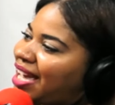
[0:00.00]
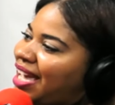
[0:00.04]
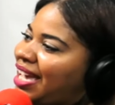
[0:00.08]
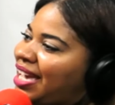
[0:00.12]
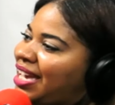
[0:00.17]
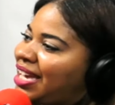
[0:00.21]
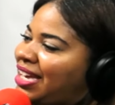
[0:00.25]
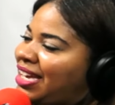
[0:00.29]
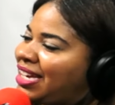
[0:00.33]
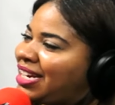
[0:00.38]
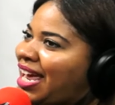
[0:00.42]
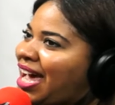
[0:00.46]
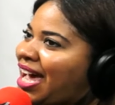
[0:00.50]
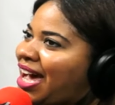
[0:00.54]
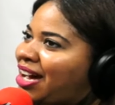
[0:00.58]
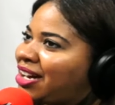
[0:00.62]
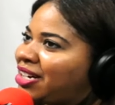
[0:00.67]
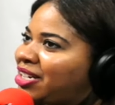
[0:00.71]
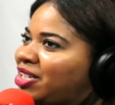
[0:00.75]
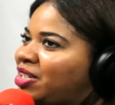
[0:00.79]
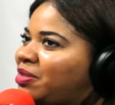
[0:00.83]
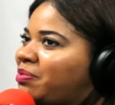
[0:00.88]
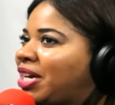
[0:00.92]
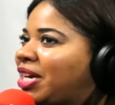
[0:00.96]
And how
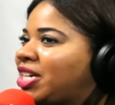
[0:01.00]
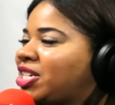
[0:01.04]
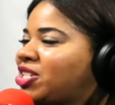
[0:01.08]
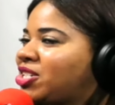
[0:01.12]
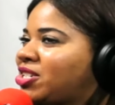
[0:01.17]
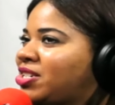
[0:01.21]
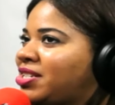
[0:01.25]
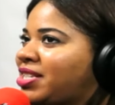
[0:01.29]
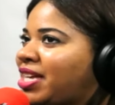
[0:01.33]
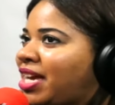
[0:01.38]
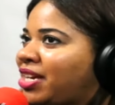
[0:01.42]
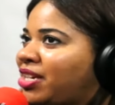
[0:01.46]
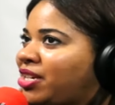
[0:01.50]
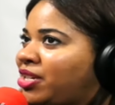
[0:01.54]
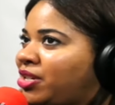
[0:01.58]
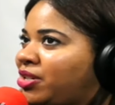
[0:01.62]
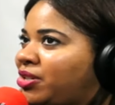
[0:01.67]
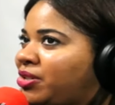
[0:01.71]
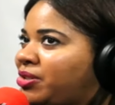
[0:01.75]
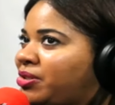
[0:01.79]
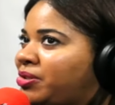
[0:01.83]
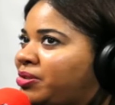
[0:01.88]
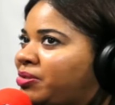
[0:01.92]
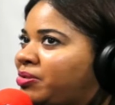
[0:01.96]
do you make sure that
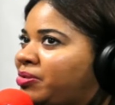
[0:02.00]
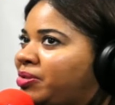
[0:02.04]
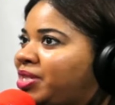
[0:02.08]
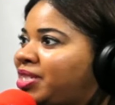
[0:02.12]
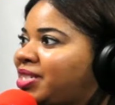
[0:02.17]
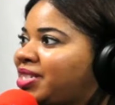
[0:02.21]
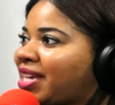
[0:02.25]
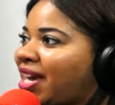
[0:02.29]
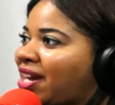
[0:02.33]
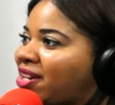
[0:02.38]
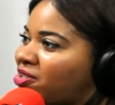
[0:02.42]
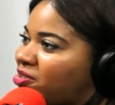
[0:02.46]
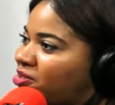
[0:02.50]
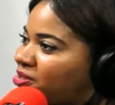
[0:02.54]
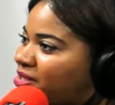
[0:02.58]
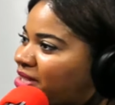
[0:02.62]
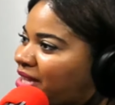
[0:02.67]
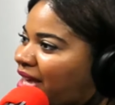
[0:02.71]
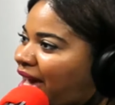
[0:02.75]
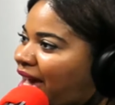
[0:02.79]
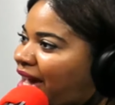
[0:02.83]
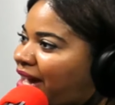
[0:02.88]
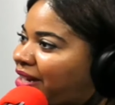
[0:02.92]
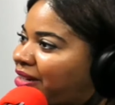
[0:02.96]
you schedule
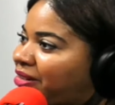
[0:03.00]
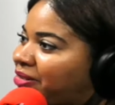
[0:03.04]
that